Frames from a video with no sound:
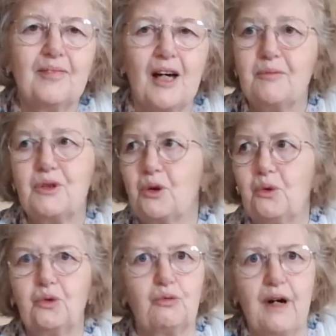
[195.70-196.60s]
I'm
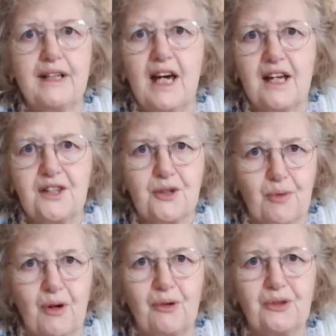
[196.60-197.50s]
told redheads
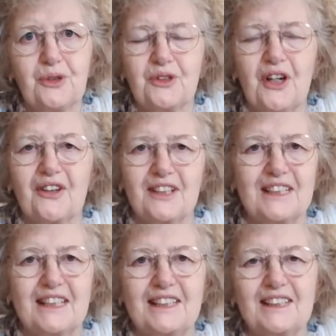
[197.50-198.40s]
were also
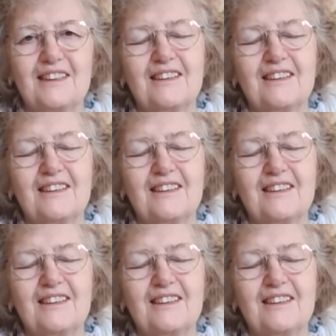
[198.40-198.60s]
targeted.